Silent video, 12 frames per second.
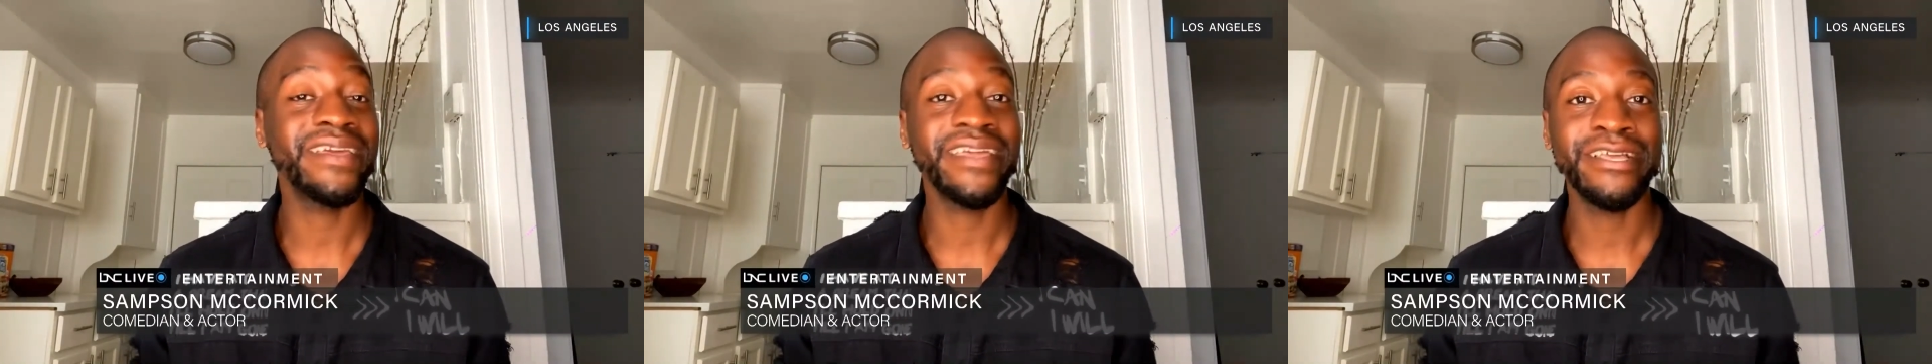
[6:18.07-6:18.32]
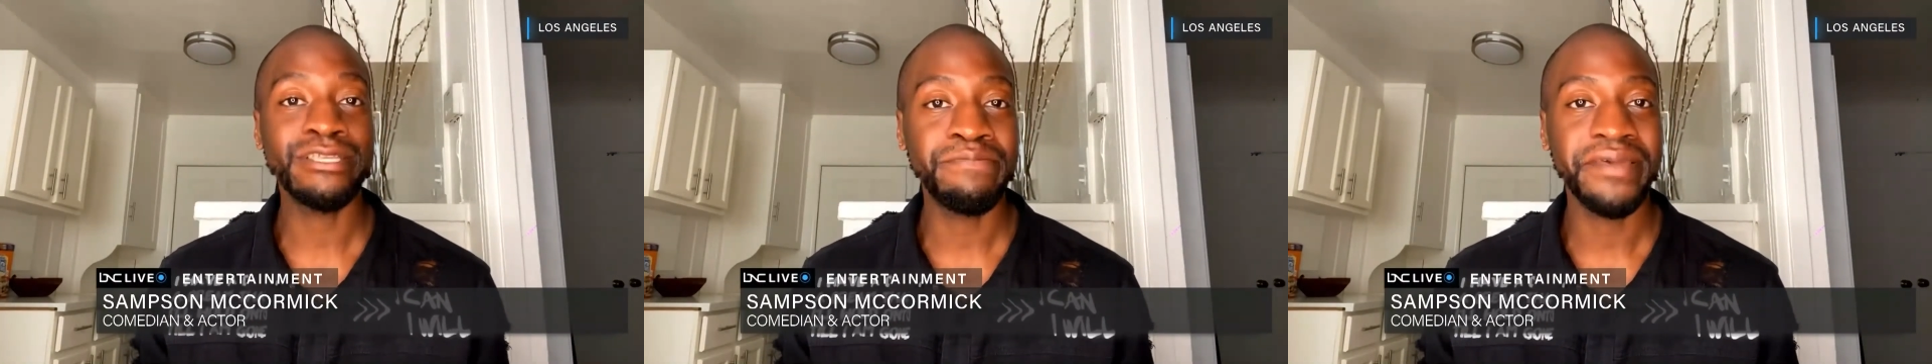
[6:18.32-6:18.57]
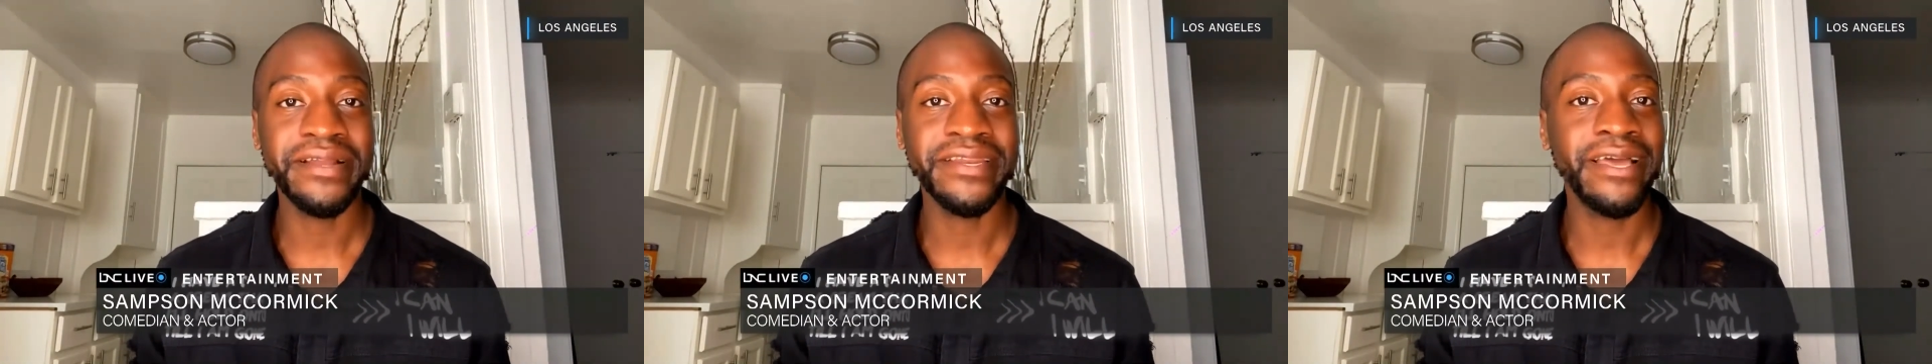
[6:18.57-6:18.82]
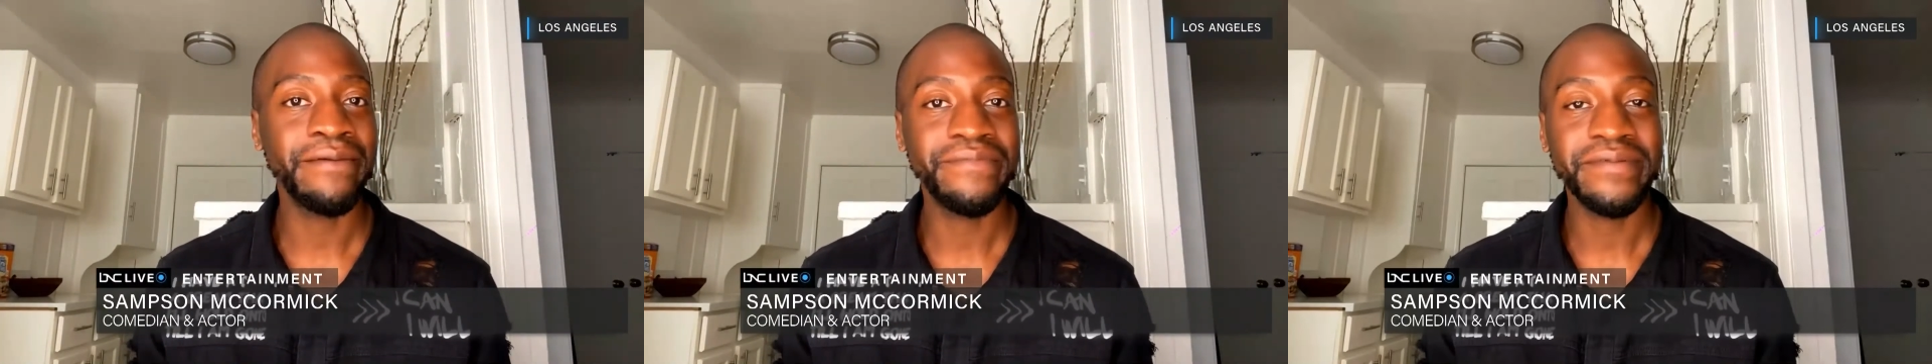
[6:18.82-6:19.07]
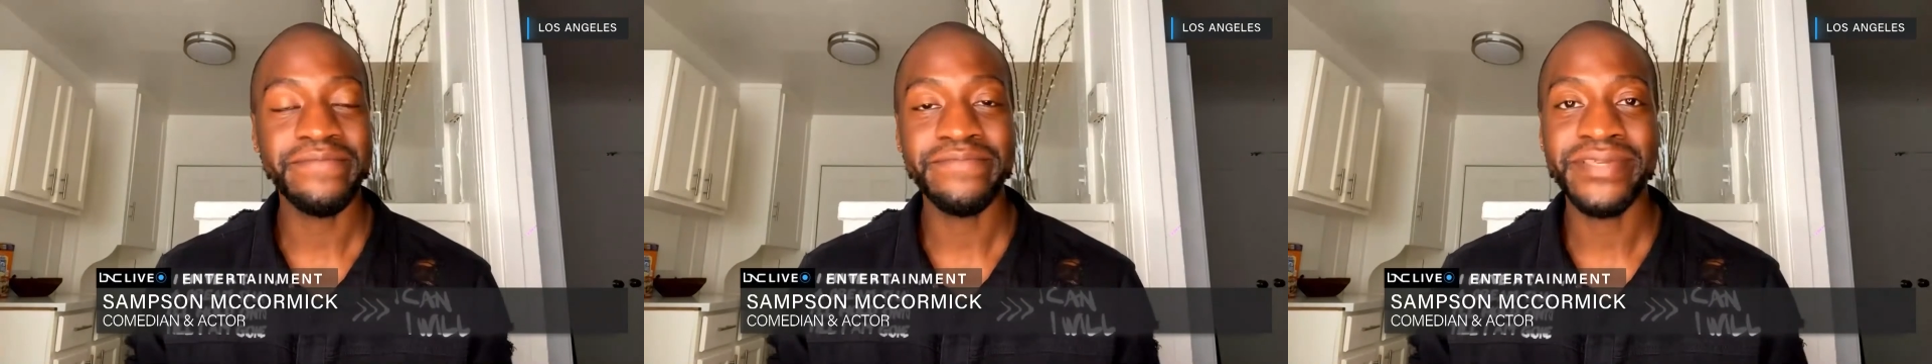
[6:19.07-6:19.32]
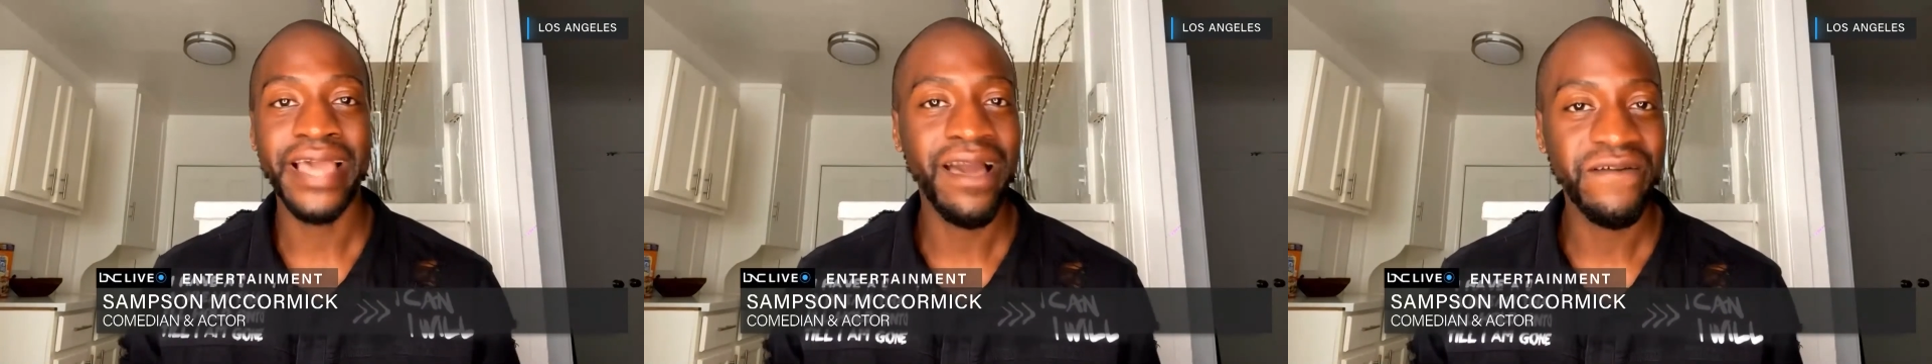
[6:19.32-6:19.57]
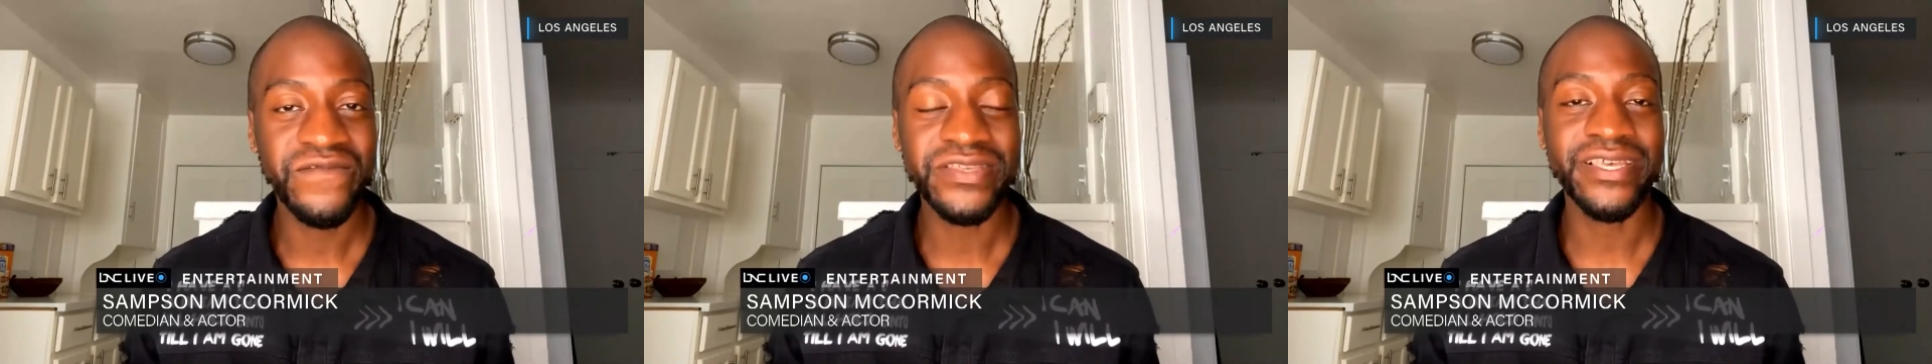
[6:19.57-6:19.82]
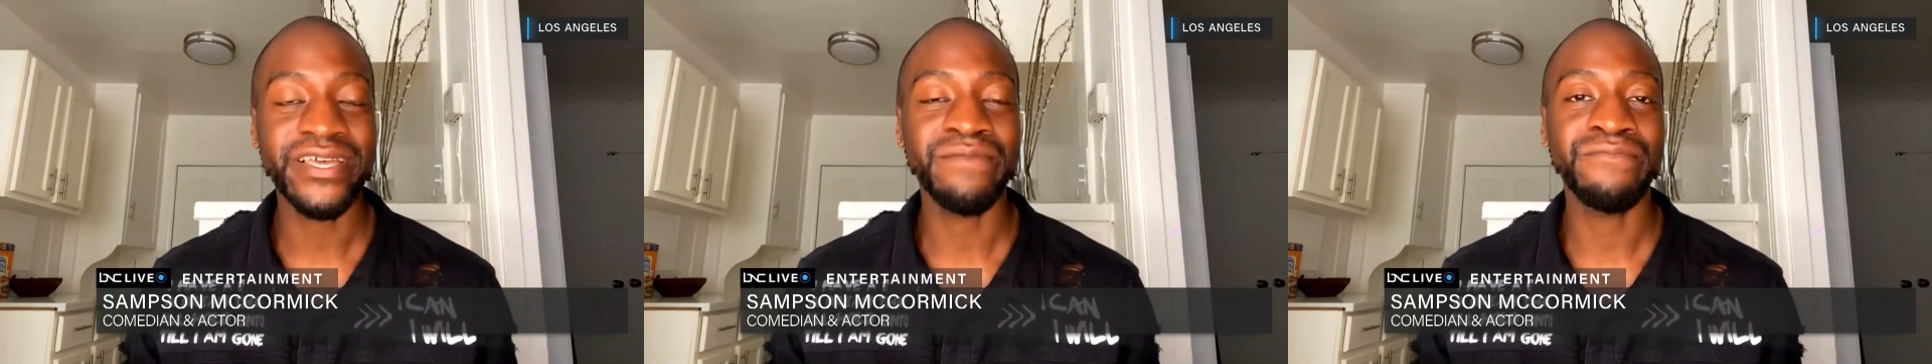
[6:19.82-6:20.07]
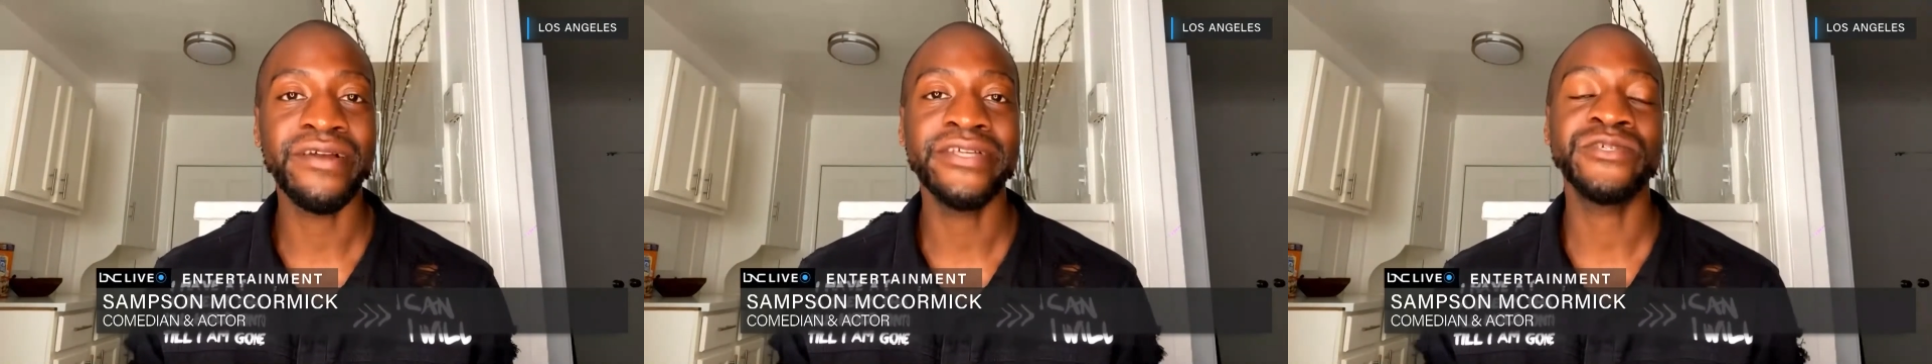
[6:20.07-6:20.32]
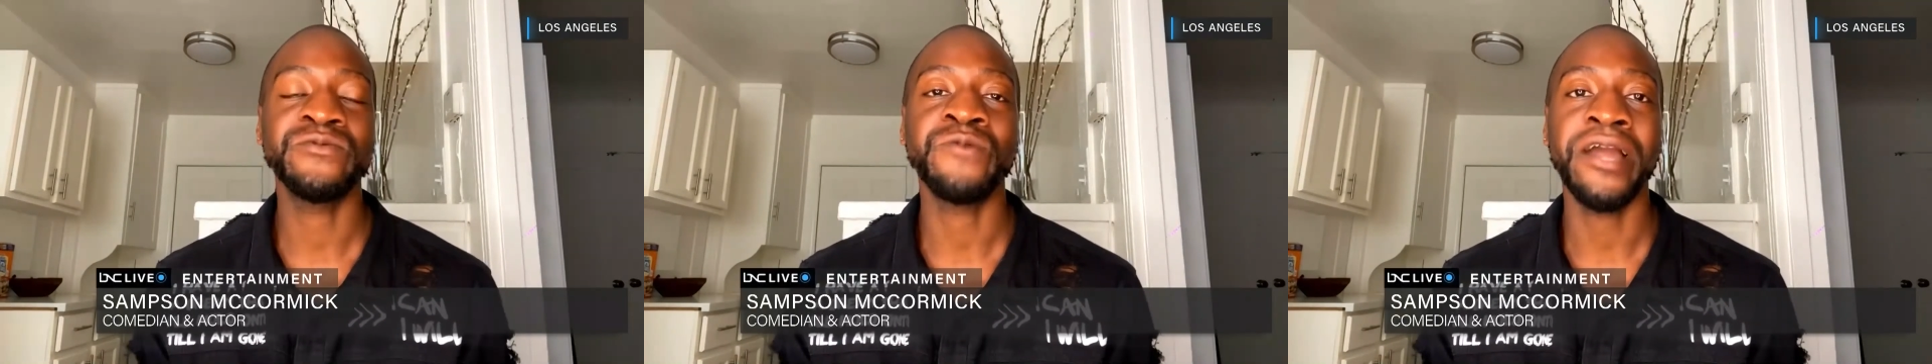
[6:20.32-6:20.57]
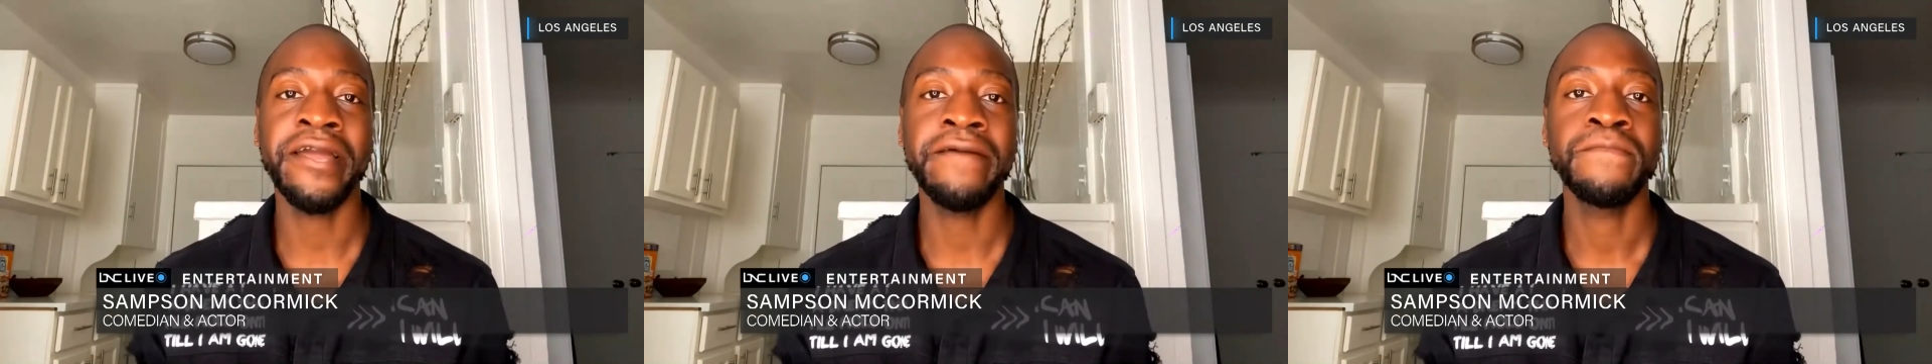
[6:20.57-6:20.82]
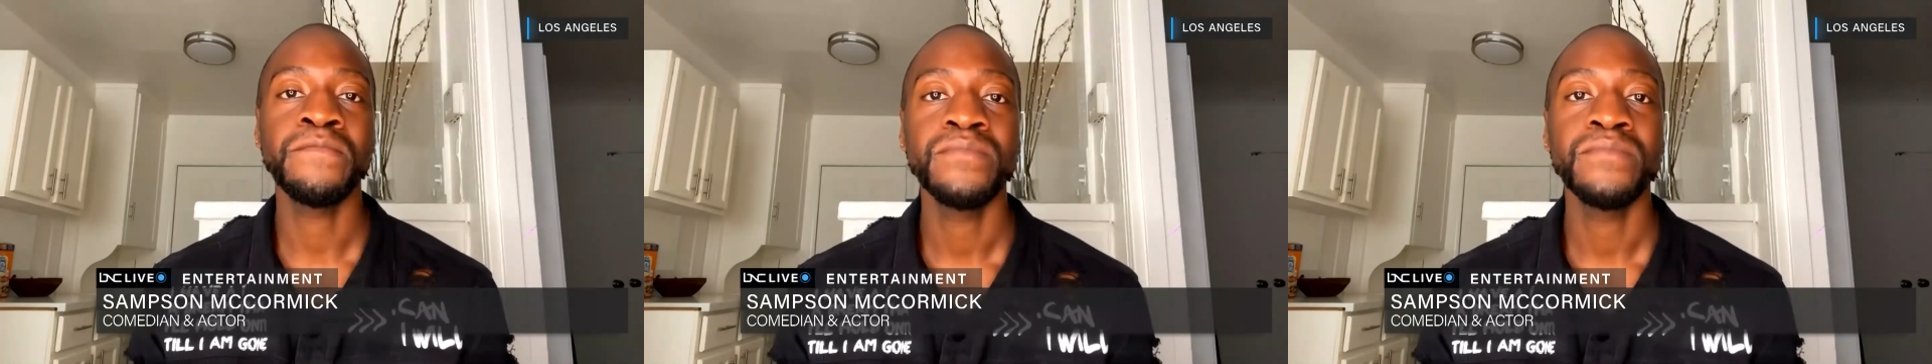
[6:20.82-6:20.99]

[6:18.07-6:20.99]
that gets picked up, time for celebration, right?